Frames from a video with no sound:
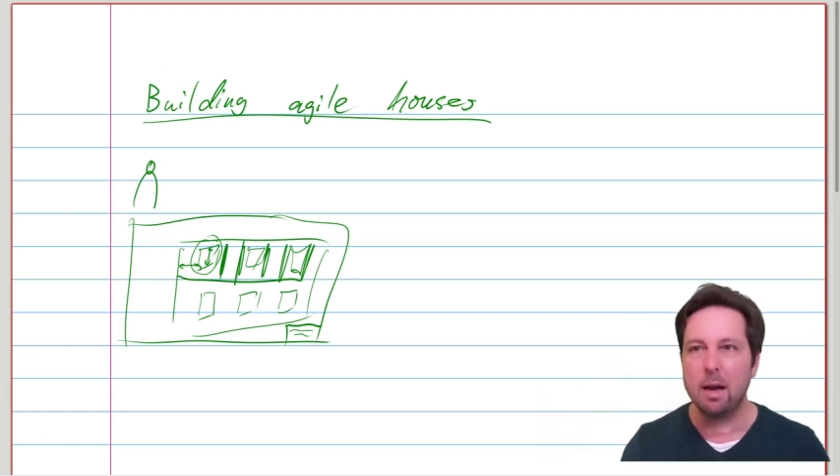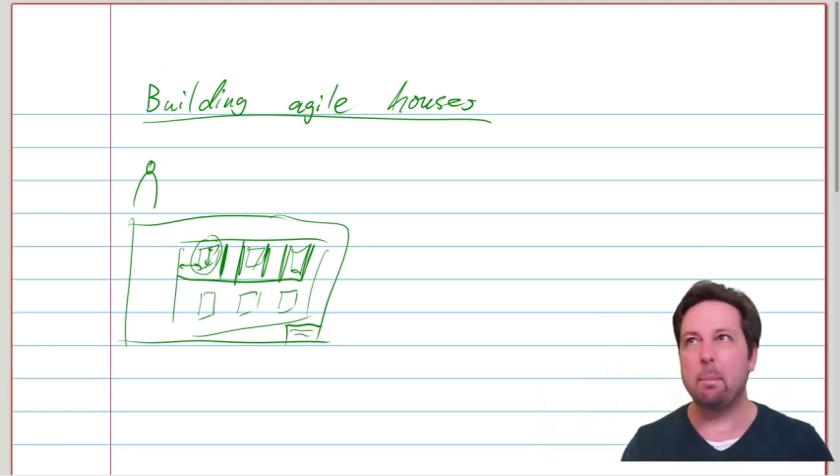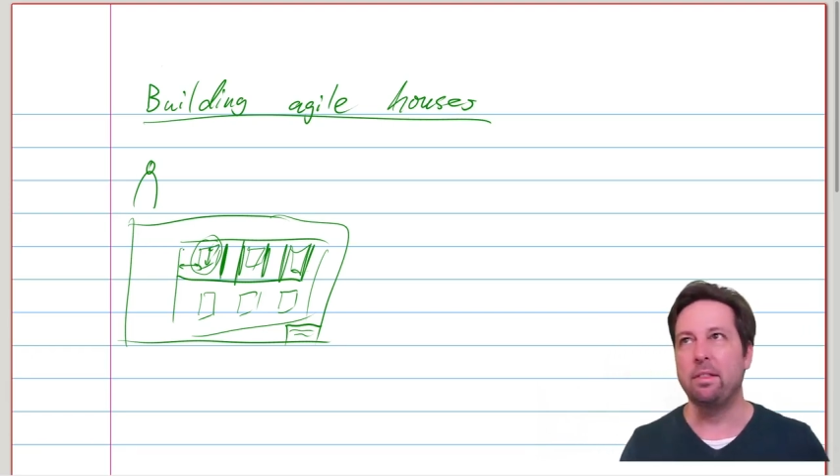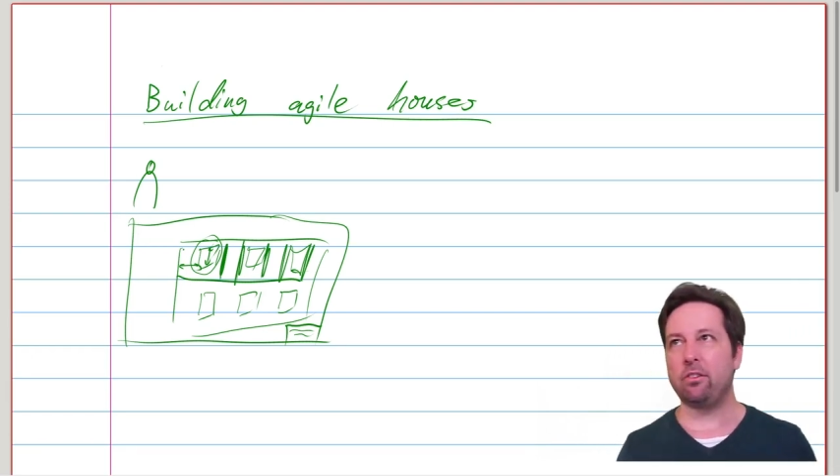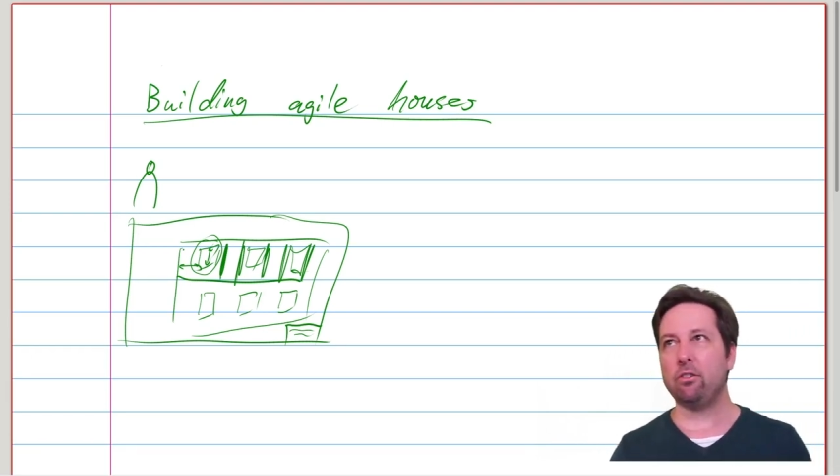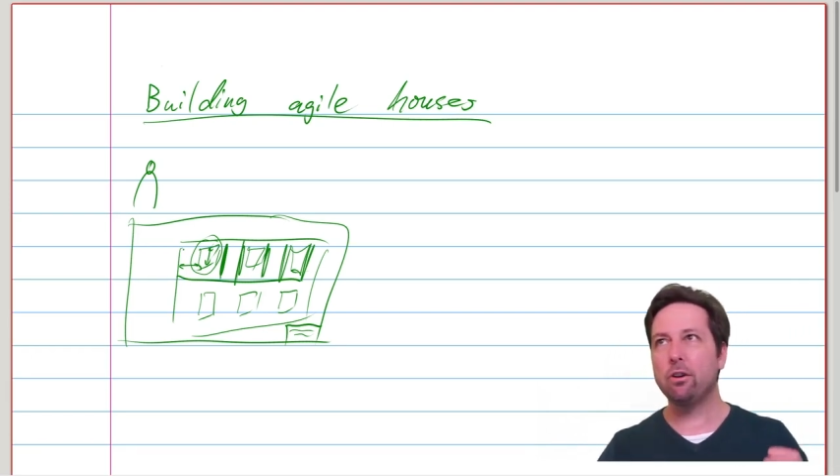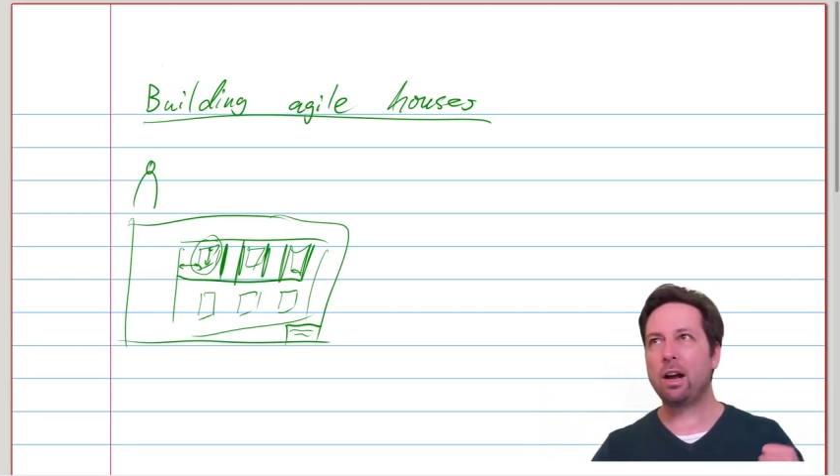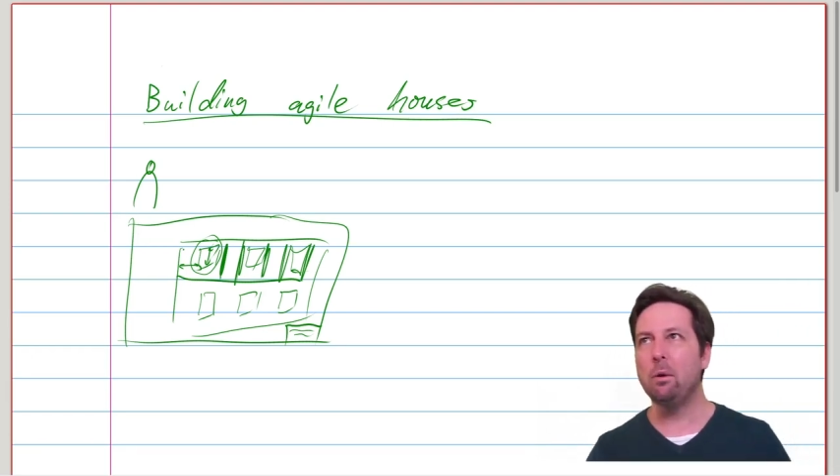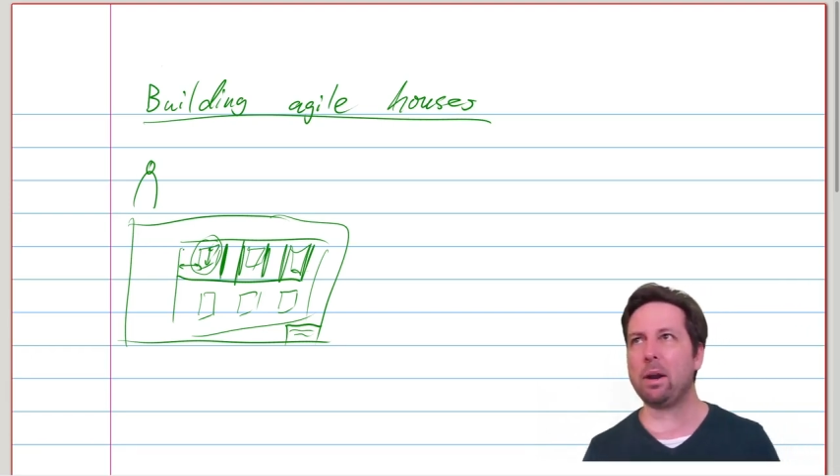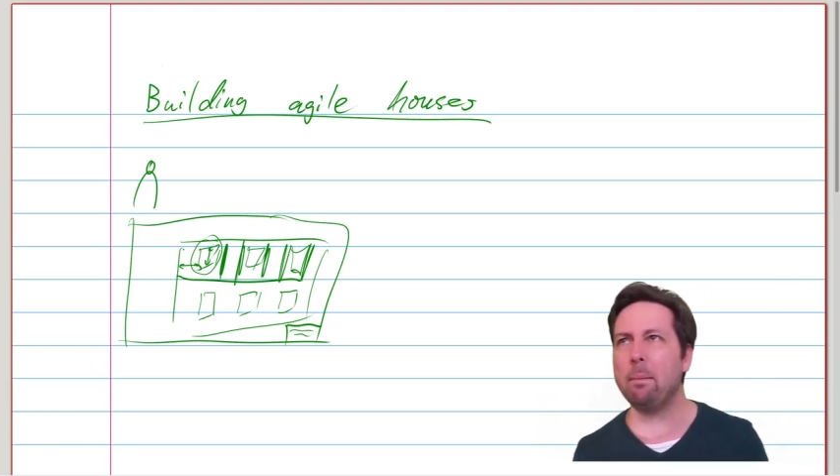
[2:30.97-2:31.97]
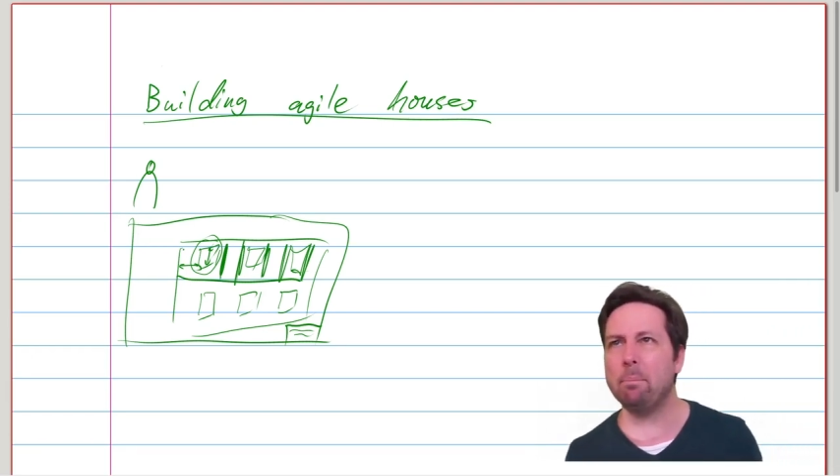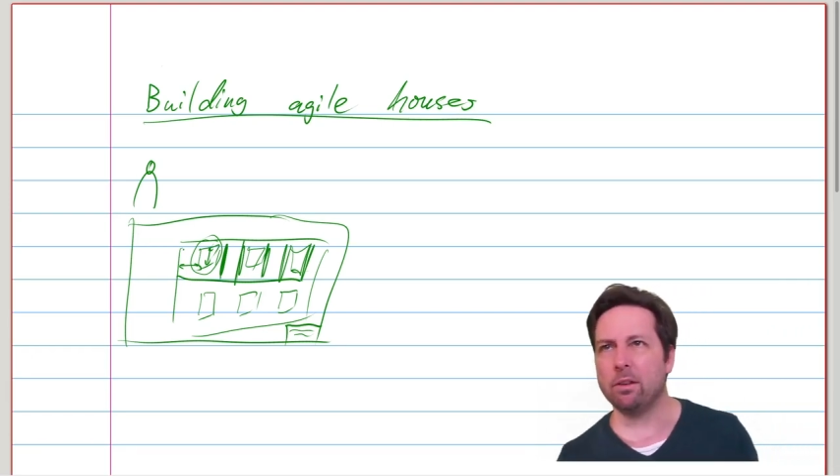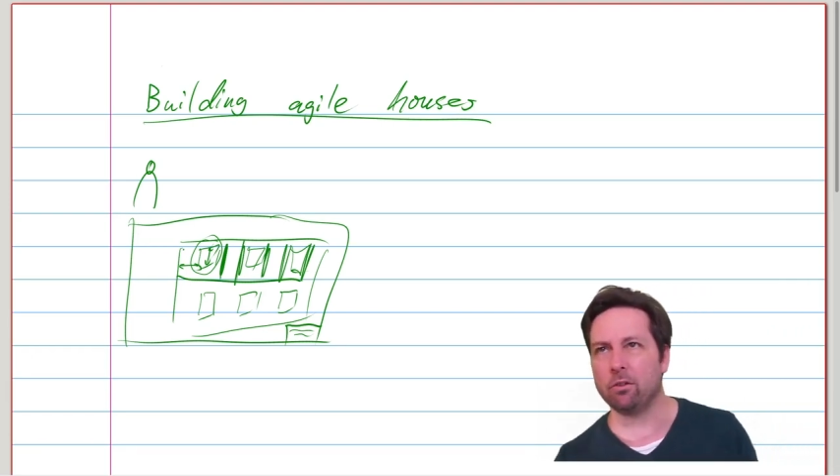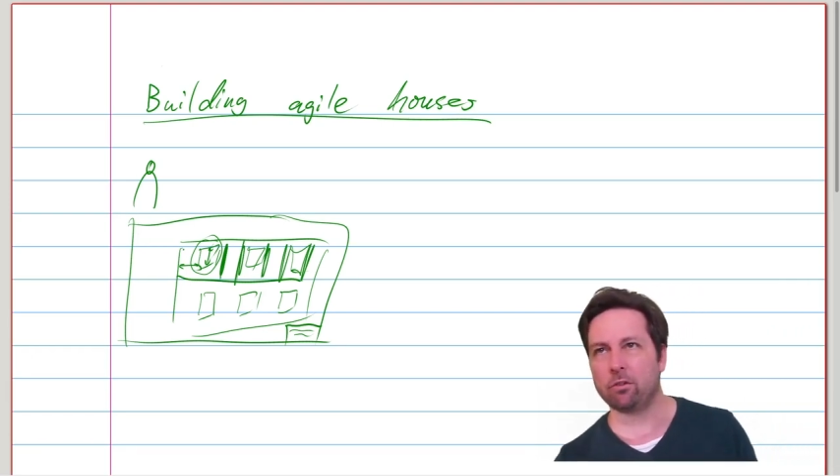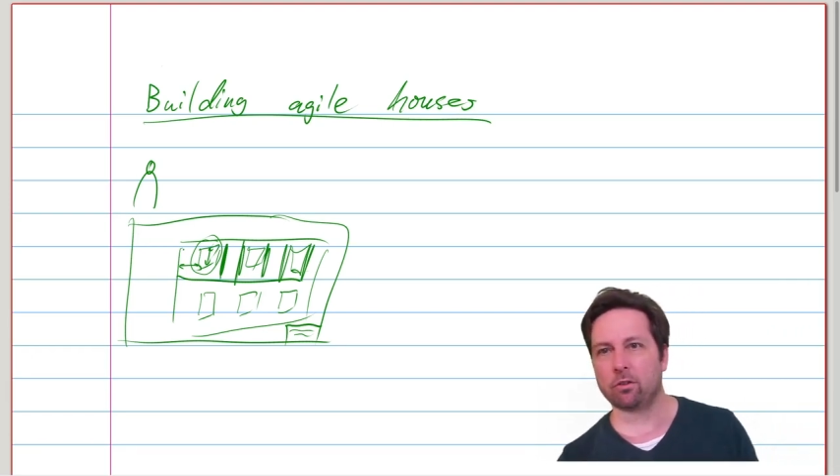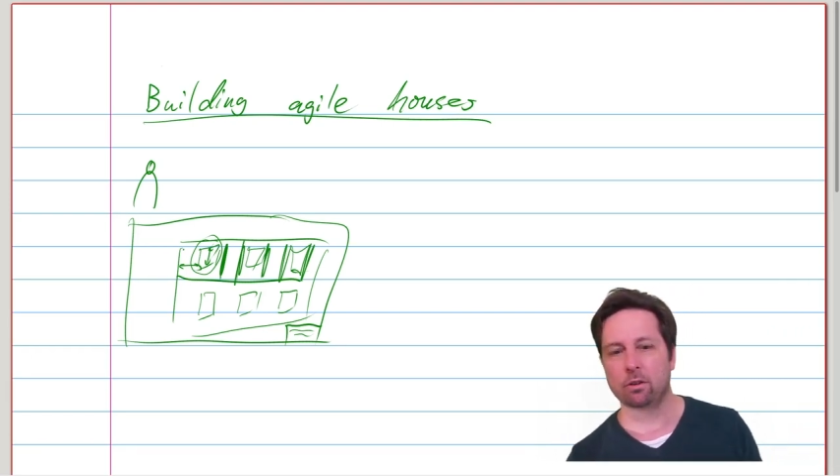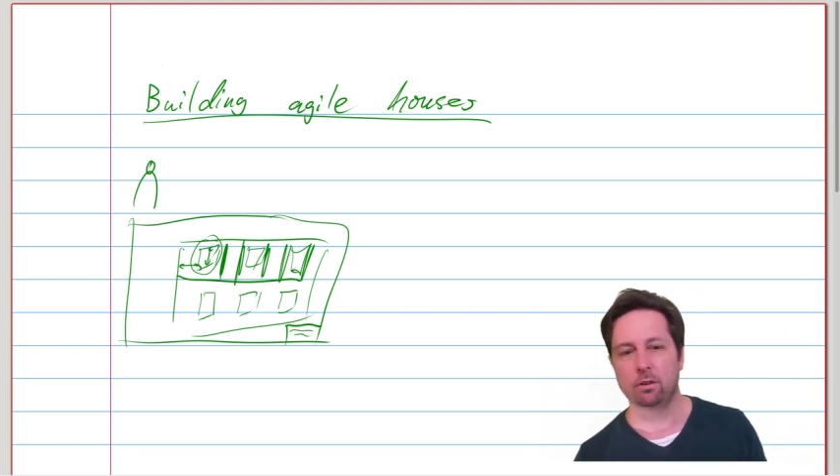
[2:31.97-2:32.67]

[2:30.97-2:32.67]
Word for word: But this is not how it happens.